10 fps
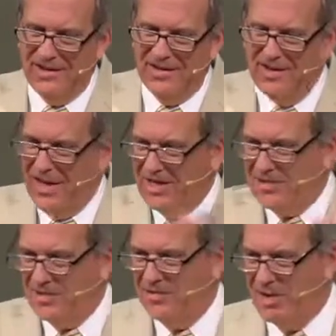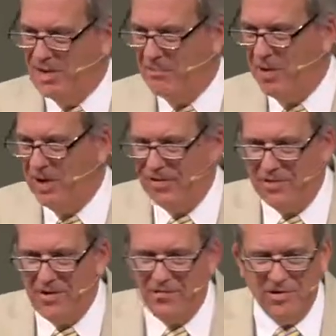the angel of death
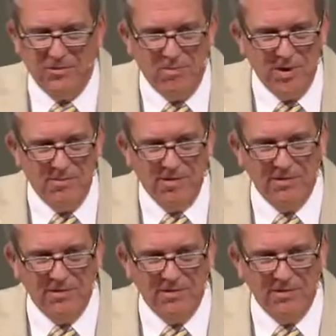passed over his people